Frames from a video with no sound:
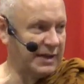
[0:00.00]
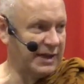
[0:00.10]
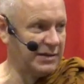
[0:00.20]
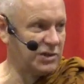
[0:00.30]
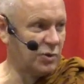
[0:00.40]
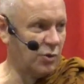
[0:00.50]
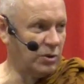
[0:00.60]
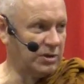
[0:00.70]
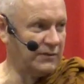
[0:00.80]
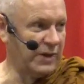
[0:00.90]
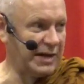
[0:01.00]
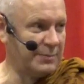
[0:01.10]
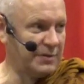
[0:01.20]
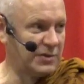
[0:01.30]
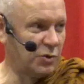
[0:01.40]
yeah, the salt, if you add a
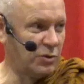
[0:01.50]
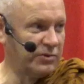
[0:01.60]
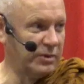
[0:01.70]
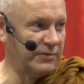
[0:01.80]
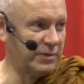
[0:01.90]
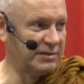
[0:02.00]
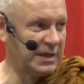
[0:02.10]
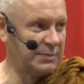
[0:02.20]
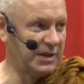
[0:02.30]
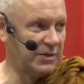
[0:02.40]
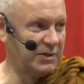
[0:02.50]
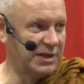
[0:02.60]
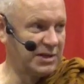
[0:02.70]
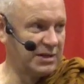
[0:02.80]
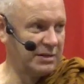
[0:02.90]
bit of salt to the food, it's going to be a
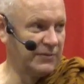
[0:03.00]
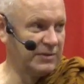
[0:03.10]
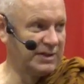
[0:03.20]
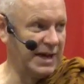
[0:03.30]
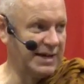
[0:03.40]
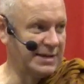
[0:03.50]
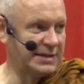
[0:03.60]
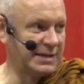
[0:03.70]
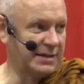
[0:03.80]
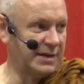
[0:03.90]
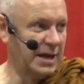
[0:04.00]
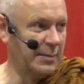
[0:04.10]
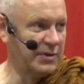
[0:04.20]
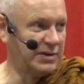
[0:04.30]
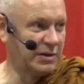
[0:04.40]
condition for the taste, uh,
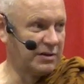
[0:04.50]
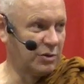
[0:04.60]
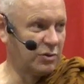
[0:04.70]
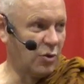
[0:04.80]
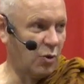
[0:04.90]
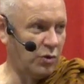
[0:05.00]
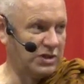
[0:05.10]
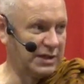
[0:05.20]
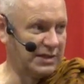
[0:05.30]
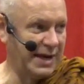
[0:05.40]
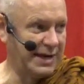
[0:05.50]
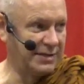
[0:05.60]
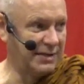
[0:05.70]
but it's not going to cause the taste.